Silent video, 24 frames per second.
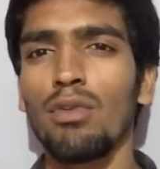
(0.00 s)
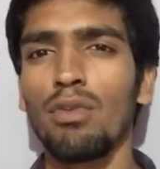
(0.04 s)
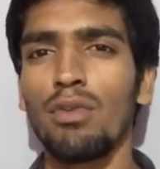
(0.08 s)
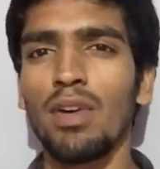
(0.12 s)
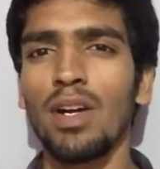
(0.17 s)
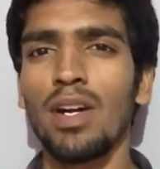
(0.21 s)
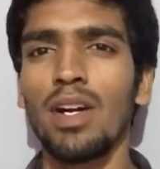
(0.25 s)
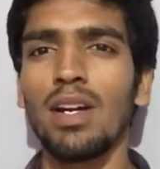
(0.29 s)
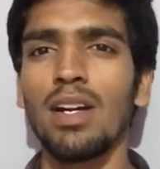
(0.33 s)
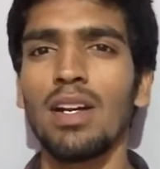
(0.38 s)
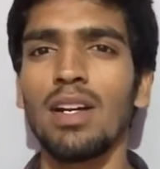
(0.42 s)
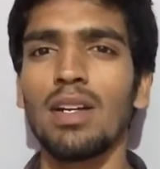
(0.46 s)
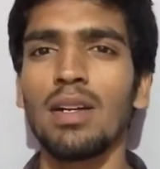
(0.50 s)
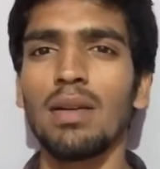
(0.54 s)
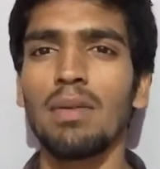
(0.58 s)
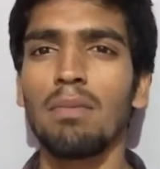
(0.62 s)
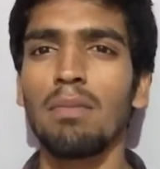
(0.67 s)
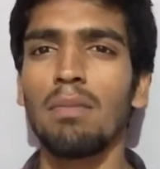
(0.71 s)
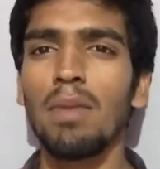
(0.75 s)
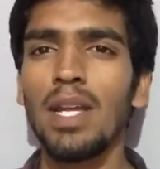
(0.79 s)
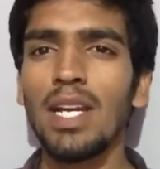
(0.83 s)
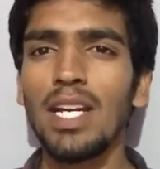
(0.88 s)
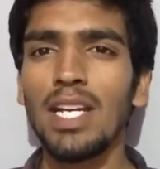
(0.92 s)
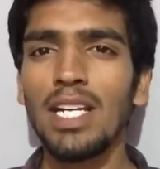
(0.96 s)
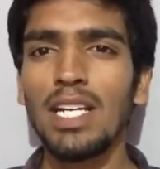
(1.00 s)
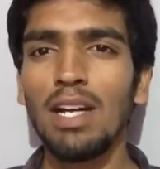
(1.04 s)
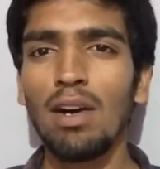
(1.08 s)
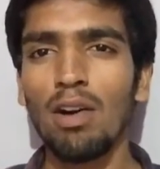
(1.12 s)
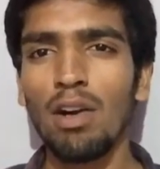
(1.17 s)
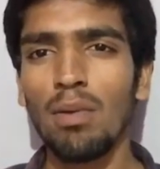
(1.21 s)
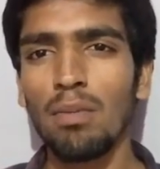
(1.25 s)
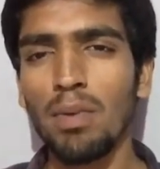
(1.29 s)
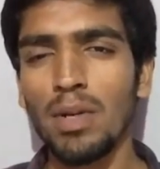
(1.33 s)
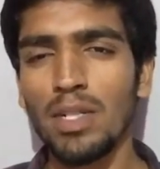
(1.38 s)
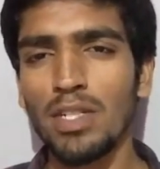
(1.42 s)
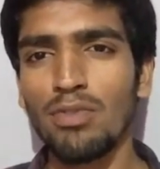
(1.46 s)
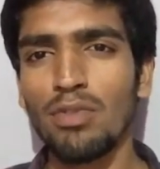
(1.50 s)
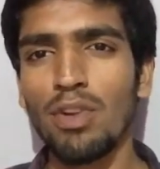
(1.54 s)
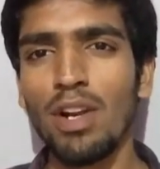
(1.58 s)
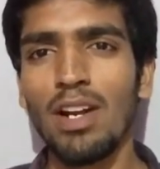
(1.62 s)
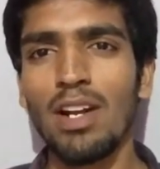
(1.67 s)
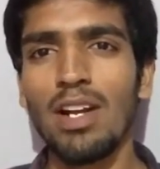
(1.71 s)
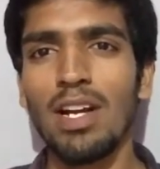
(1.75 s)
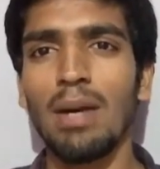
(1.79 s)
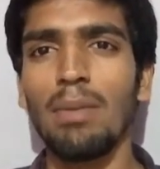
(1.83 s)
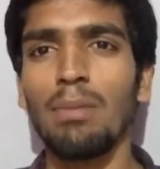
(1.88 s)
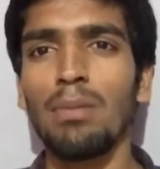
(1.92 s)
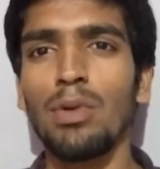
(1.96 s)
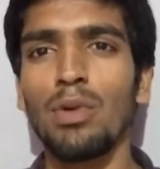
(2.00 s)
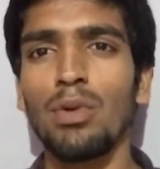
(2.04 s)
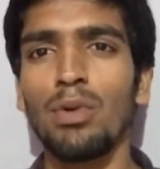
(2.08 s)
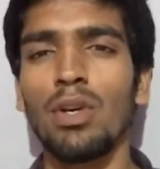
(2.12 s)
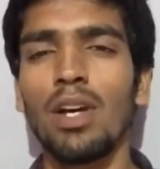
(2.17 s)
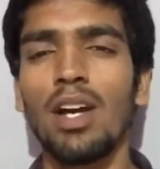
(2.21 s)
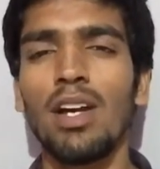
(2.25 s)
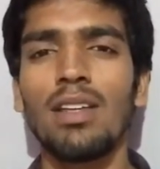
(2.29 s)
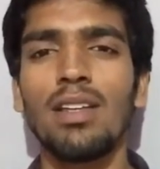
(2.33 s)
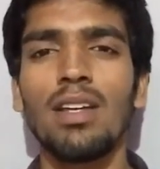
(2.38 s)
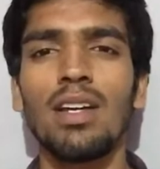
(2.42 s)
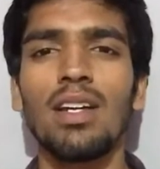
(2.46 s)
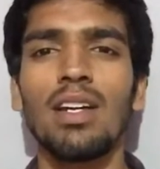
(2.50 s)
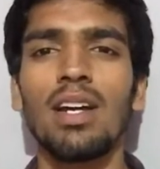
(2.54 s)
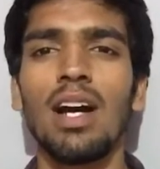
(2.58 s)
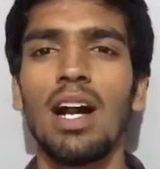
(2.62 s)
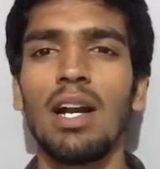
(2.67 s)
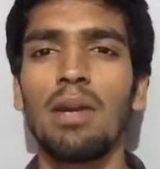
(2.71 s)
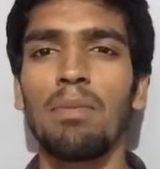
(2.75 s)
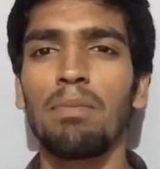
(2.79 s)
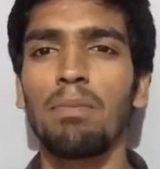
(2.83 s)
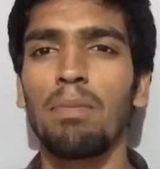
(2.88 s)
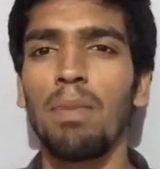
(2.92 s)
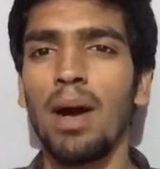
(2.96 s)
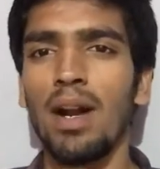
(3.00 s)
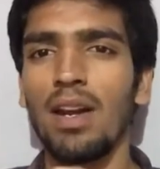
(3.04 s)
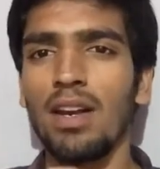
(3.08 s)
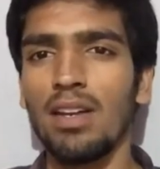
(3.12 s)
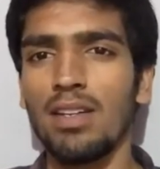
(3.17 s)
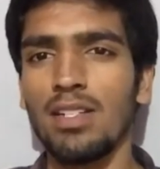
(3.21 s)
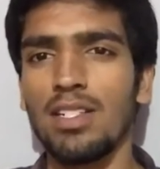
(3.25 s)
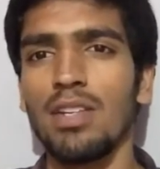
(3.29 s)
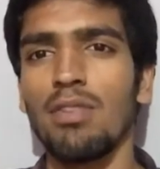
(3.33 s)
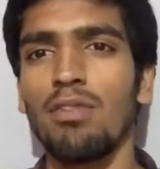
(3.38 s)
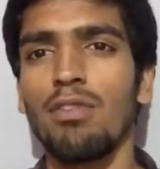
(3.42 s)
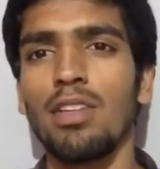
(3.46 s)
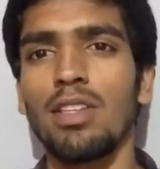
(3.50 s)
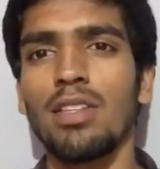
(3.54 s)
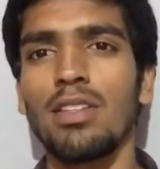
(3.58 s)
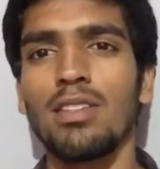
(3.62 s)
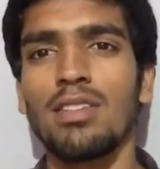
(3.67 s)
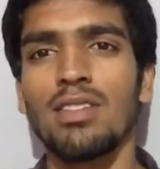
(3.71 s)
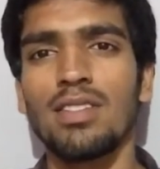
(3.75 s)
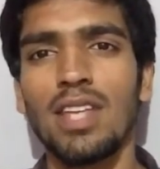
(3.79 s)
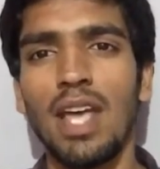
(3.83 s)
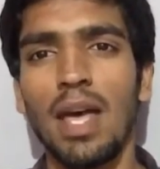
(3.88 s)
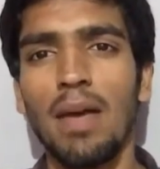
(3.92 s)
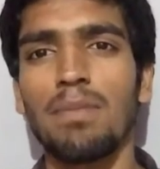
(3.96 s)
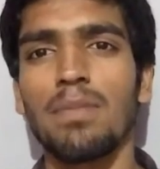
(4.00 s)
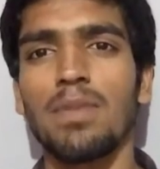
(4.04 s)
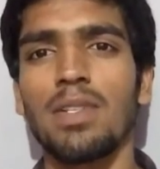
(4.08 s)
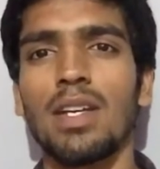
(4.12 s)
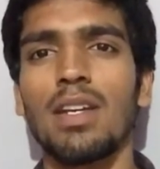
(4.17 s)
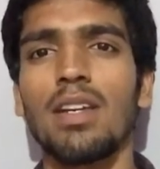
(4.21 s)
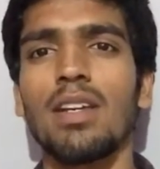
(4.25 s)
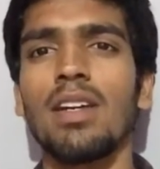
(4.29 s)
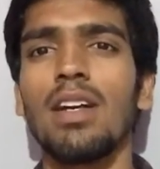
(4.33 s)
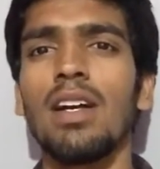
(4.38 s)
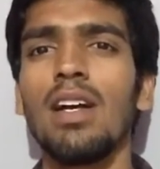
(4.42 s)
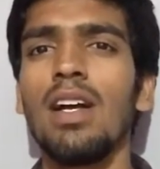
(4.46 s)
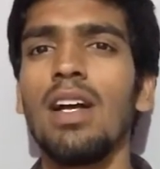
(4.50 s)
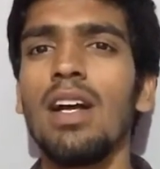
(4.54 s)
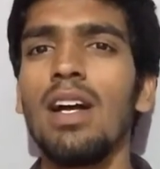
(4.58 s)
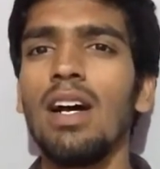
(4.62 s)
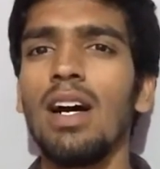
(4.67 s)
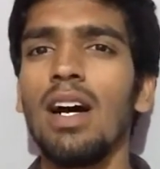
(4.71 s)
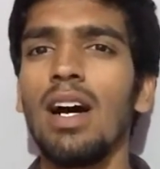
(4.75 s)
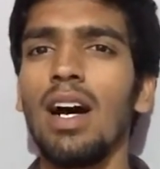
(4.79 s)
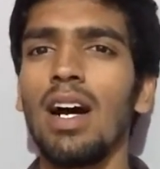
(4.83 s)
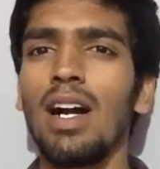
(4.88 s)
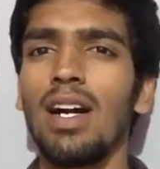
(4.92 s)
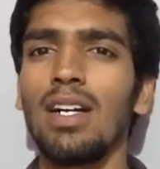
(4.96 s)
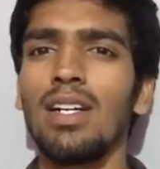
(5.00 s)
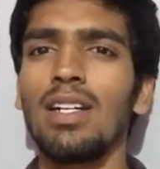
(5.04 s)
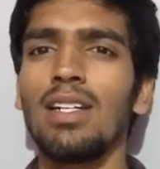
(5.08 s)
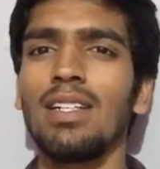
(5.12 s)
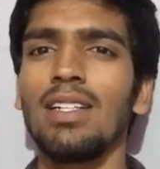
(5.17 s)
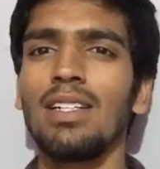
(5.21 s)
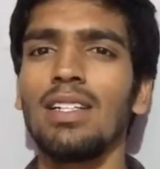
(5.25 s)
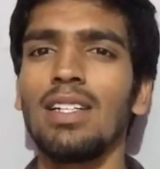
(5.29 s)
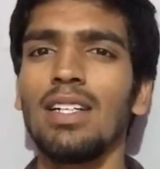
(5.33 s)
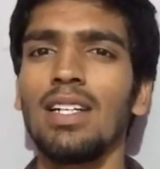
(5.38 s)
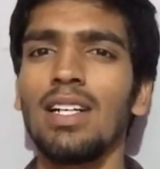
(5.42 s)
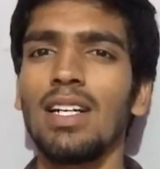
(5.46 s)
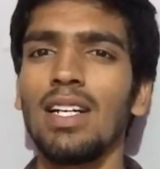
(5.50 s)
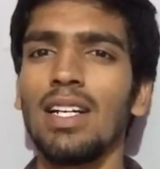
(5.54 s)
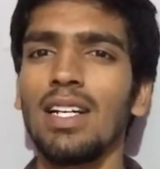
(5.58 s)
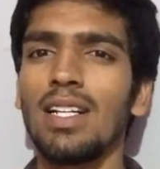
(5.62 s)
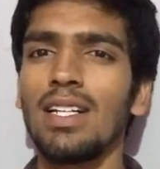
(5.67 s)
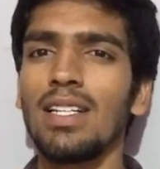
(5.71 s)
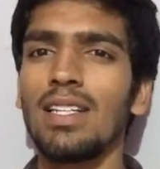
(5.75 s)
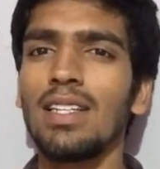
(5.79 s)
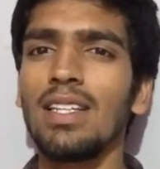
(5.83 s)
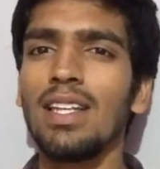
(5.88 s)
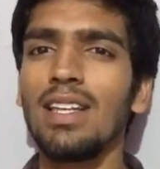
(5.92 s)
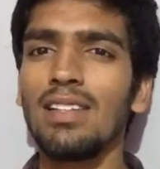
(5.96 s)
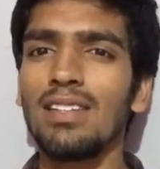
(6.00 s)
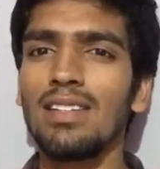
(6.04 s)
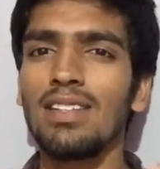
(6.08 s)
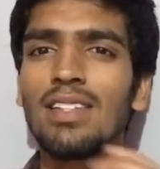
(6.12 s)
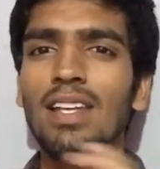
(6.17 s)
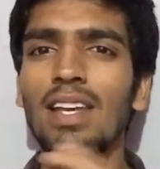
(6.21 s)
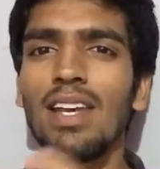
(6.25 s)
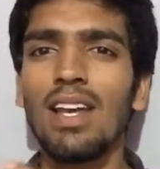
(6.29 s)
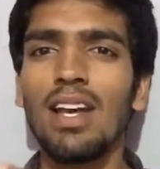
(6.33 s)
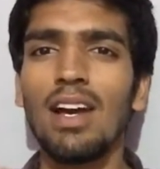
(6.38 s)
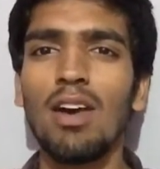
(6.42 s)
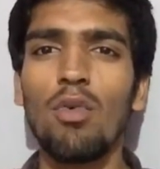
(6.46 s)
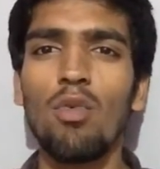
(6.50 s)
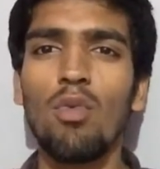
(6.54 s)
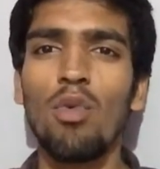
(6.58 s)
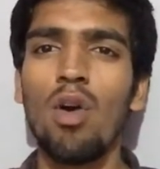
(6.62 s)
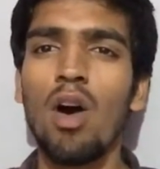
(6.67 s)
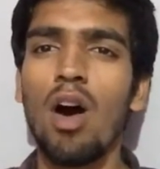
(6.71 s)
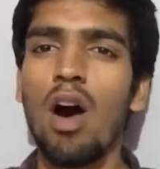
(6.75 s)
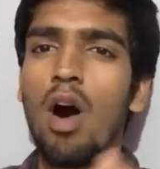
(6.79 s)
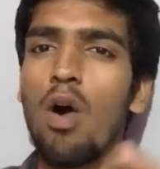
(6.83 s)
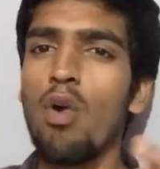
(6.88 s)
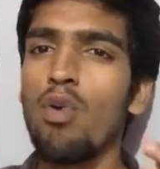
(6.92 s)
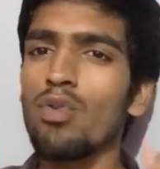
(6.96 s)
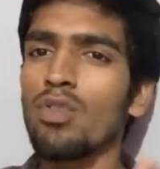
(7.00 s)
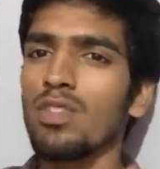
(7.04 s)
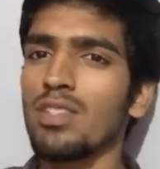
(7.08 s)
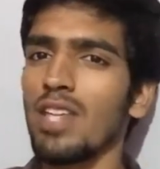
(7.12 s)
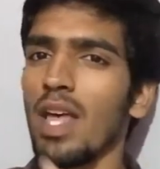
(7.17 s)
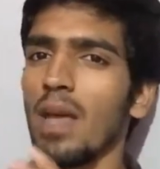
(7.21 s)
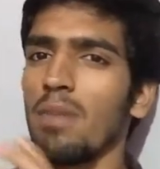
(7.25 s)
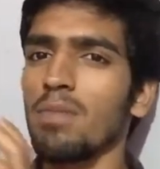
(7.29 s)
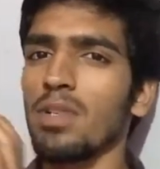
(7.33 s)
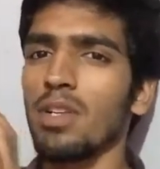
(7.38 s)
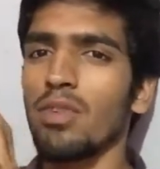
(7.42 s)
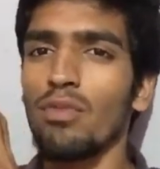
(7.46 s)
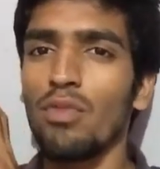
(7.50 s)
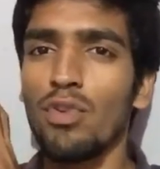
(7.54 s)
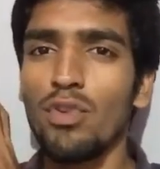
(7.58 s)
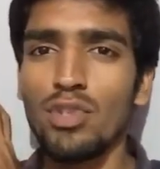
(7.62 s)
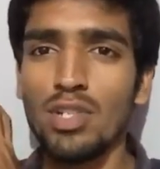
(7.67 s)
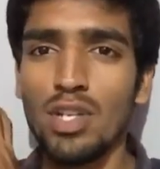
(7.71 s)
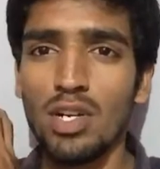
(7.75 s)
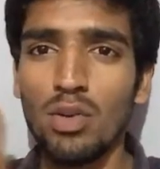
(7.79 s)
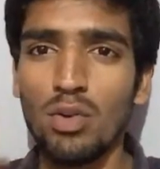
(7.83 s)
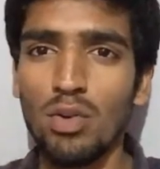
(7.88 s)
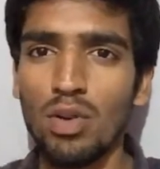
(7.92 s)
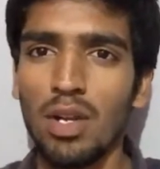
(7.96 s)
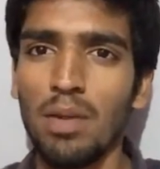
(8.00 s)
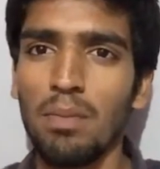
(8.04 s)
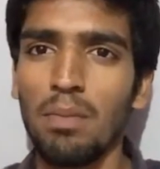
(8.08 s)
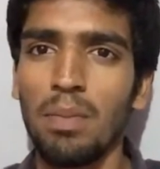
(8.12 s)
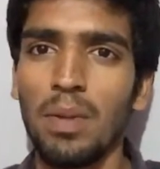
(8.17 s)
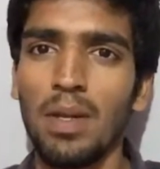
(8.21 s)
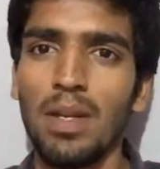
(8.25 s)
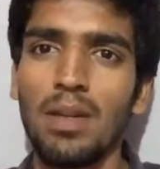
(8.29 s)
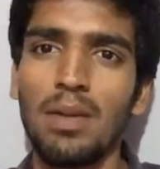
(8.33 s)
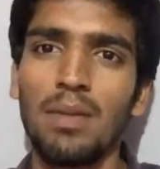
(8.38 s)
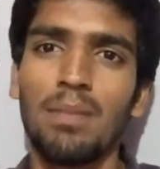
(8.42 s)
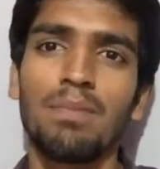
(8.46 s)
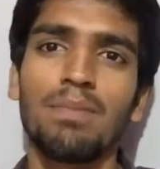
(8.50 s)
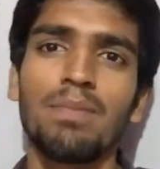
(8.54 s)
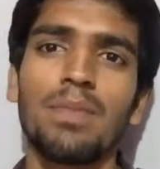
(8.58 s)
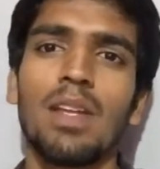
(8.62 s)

where many developers will come together and partnership with Samsung, and they say how Samsung future gonna be,